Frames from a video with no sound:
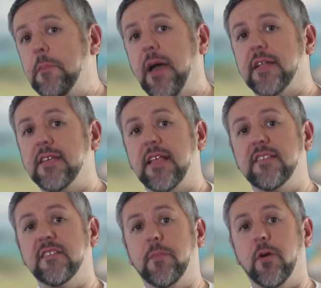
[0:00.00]
kata that
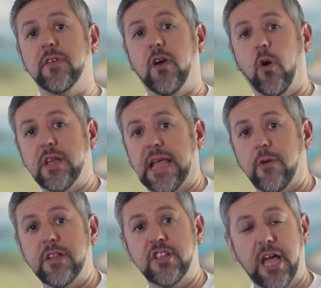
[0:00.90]
is in both
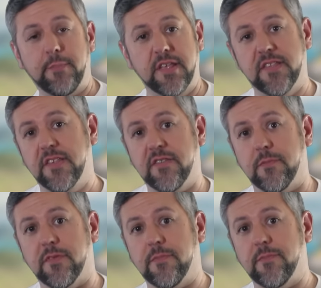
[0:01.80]
Okinawan and Japanese
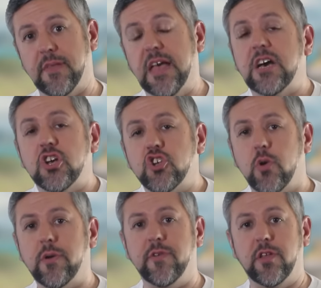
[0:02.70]
systems.
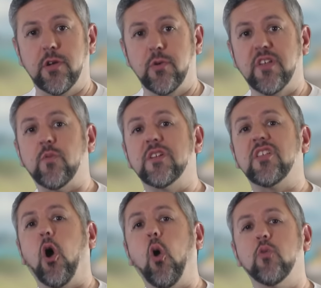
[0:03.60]
Shorin Ryu is one of
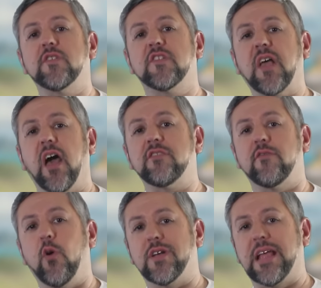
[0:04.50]
the oldest styles
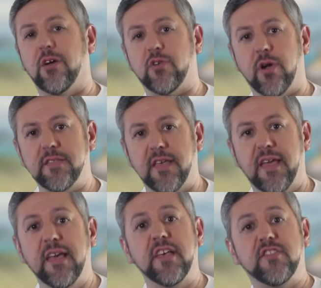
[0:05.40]
of Okinawan
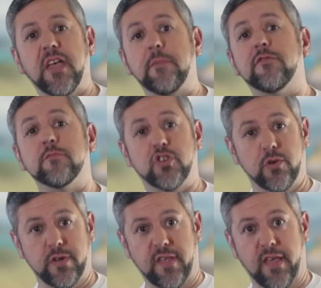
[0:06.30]
karate, stemmed from
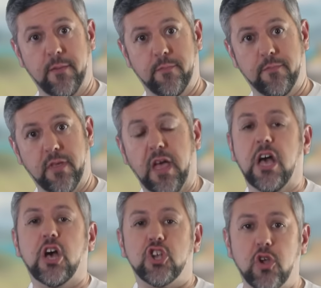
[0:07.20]
Shuri-te.
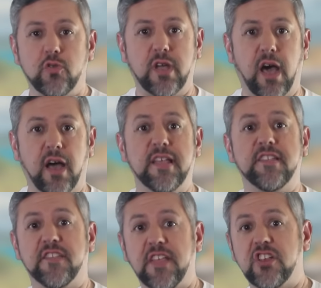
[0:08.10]
Shotokan is
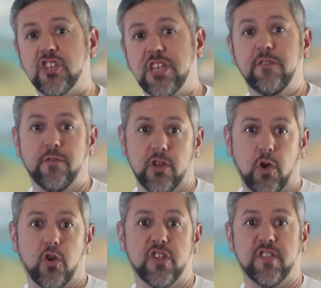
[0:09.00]
essentially
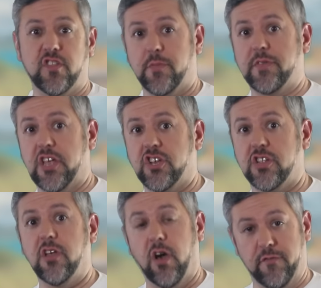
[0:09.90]
Funakoshi's
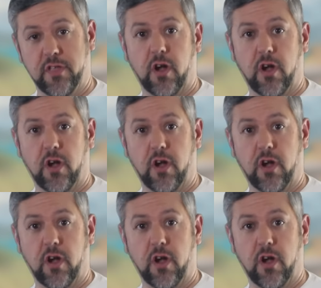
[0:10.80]
interpretation of the